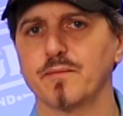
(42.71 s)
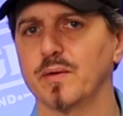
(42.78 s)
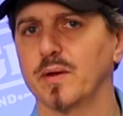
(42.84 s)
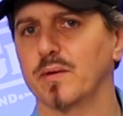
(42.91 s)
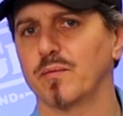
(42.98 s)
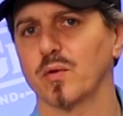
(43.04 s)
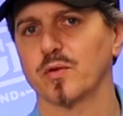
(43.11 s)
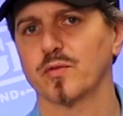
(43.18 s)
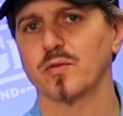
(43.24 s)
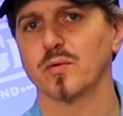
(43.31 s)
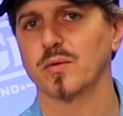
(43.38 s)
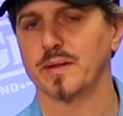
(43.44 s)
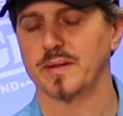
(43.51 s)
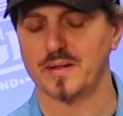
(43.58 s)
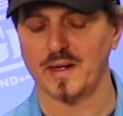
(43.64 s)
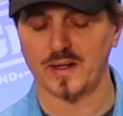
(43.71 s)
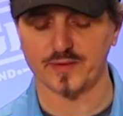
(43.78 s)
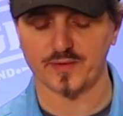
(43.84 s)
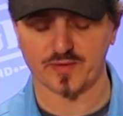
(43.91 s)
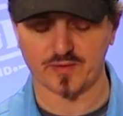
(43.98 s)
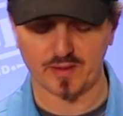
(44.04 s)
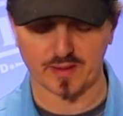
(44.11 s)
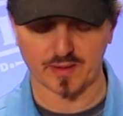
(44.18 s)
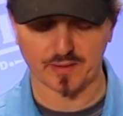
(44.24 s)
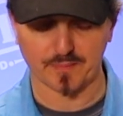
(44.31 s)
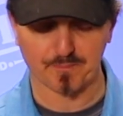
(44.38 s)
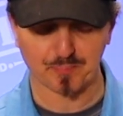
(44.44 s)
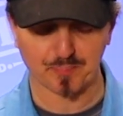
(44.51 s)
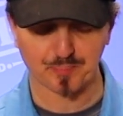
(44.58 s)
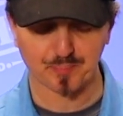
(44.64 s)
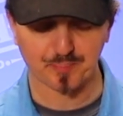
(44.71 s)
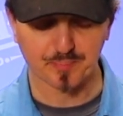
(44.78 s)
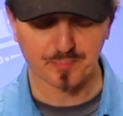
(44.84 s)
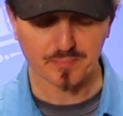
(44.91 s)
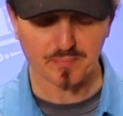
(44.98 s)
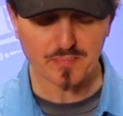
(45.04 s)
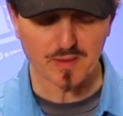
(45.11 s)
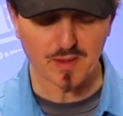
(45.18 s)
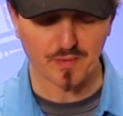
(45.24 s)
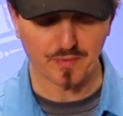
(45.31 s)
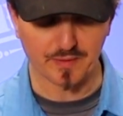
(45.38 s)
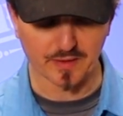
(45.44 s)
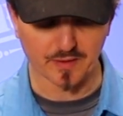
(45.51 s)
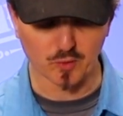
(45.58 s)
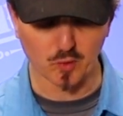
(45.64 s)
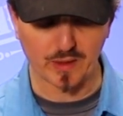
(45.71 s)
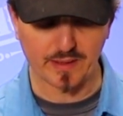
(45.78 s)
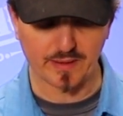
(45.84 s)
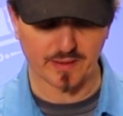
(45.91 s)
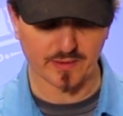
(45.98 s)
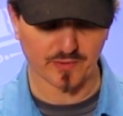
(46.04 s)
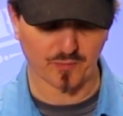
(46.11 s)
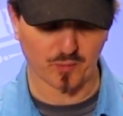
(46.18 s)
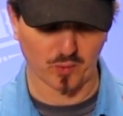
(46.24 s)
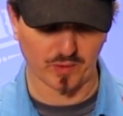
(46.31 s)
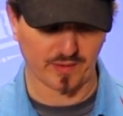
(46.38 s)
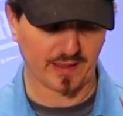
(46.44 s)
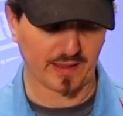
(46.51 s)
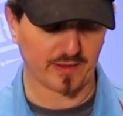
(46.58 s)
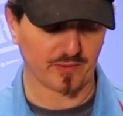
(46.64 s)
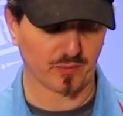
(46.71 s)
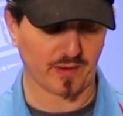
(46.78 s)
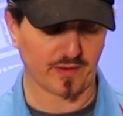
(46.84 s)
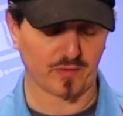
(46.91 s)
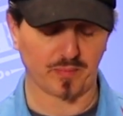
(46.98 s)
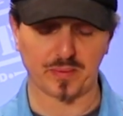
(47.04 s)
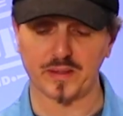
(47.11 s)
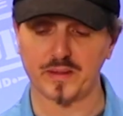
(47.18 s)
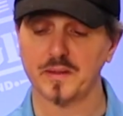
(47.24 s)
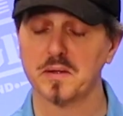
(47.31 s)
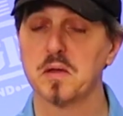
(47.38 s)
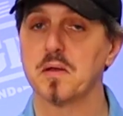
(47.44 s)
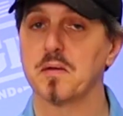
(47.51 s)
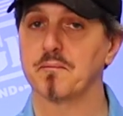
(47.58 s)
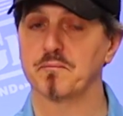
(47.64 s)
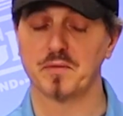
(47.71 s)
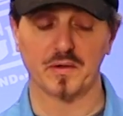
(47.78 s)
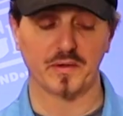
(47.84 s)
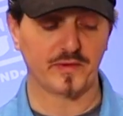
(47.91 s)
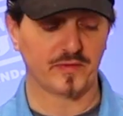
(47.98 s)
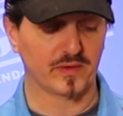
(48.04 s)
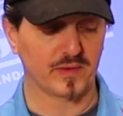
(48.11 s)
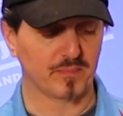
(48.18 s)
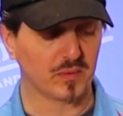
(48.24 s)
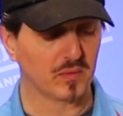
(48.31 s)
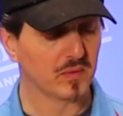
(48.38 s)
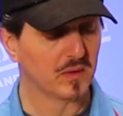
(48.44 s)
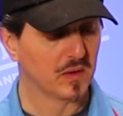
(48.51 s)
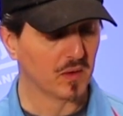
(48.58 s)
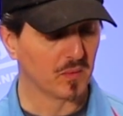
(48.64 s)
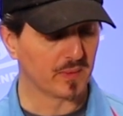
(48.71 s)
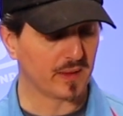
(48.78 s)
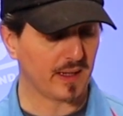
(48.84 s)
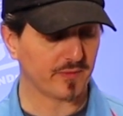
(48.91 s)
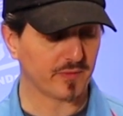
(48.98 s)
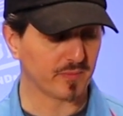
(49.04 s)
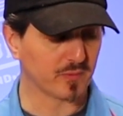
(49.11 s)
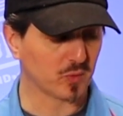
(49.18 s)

very versatile and non-stick. The ingredients for today's recipe, very simple. We have some